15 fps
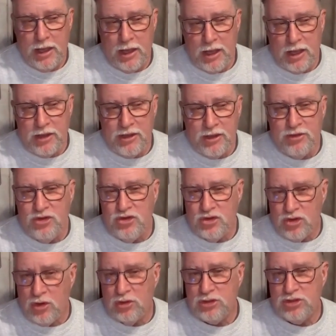In the
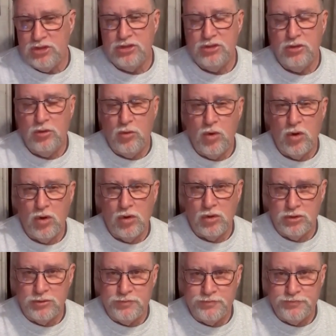church
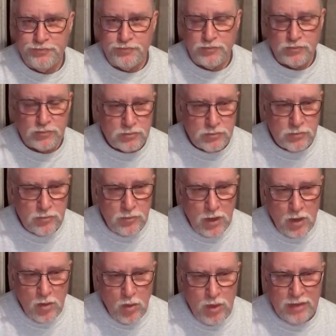world,
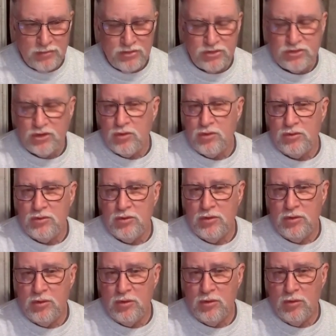we have certain
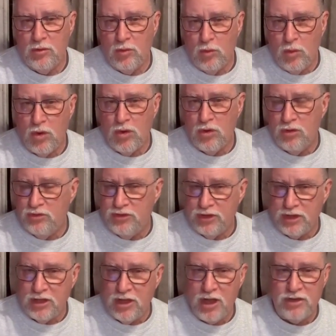words
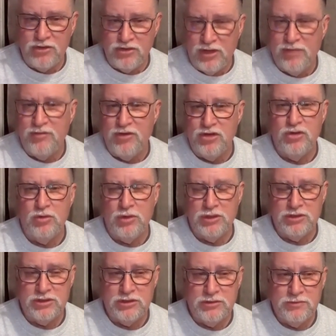that God's given to
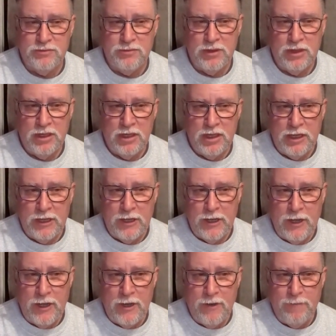us,
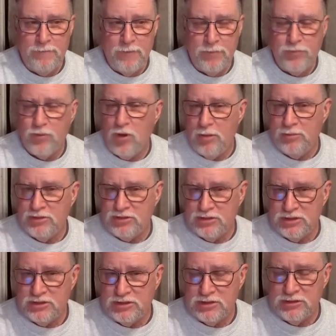um,
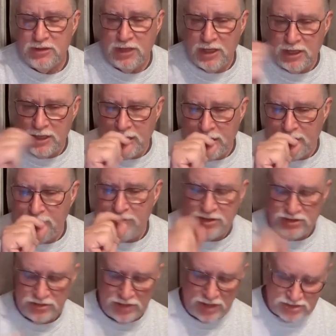promises. And, and I'm going to
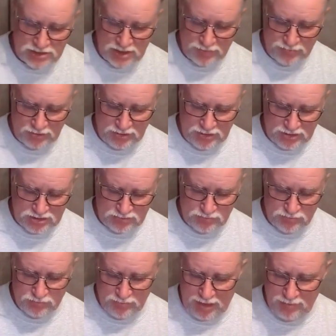say something. This
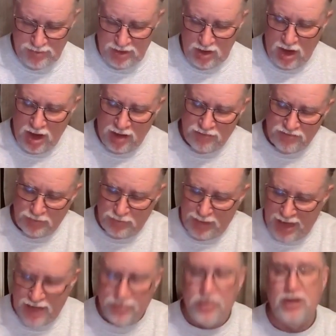may be off the
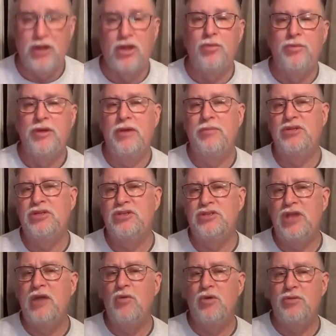path a little bit, but just
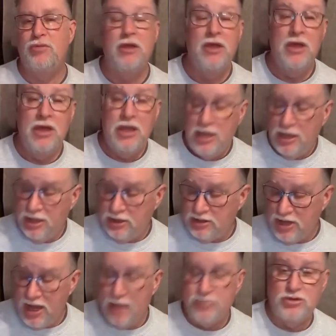hang with me. It is an
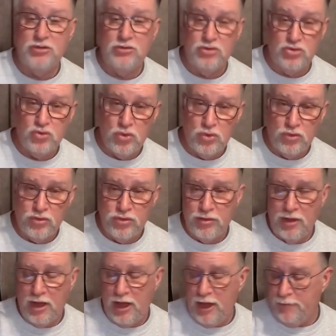absolute truth.
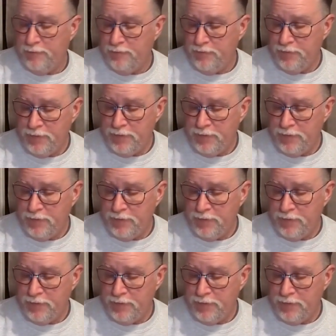Um,